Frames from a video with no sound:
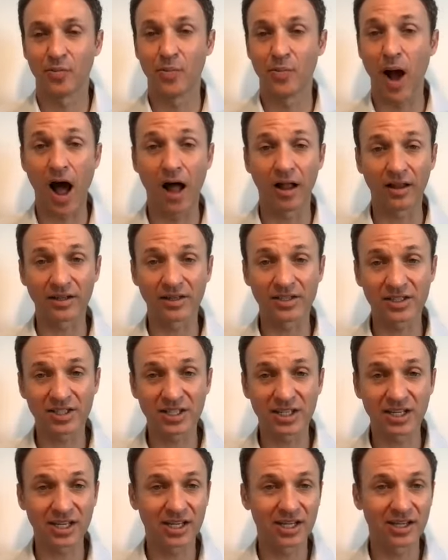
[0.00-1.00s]

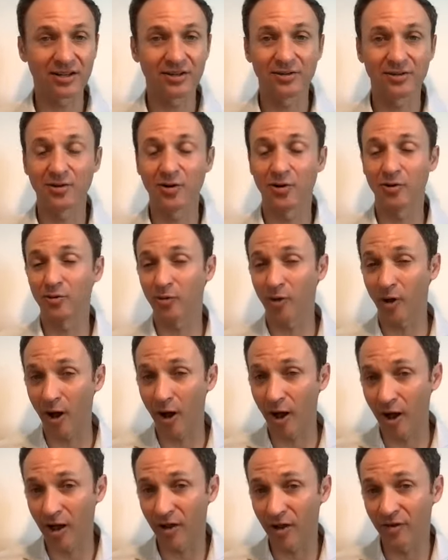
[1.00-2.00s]
policy, no
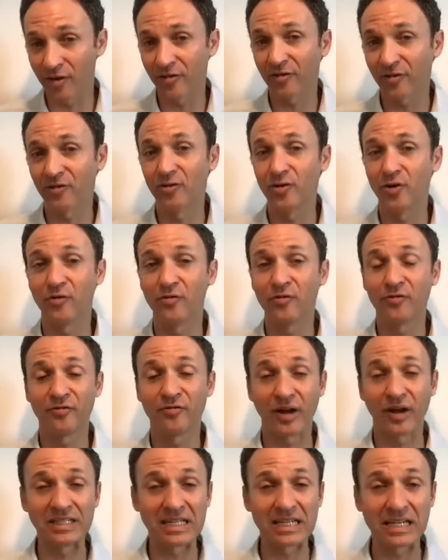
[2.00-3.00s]
laws, no
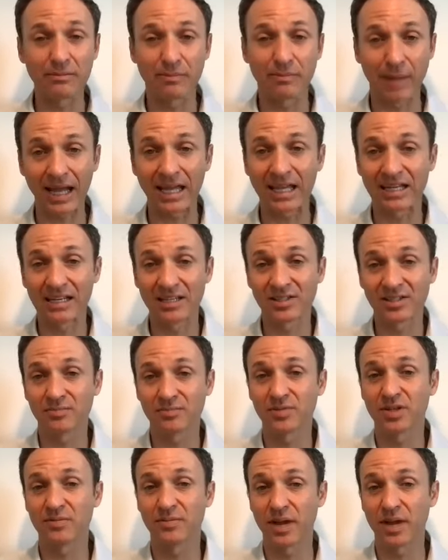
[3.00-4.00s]
funding
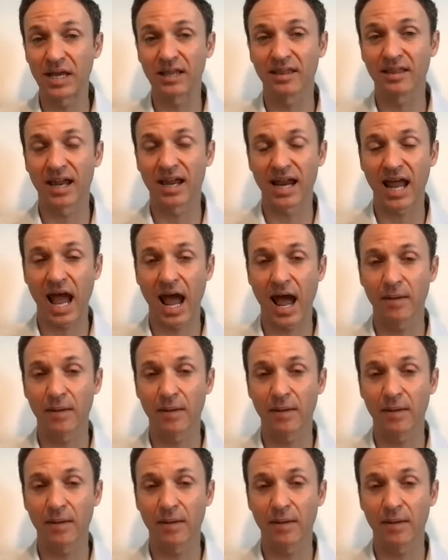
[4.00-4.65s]
mechanism to make that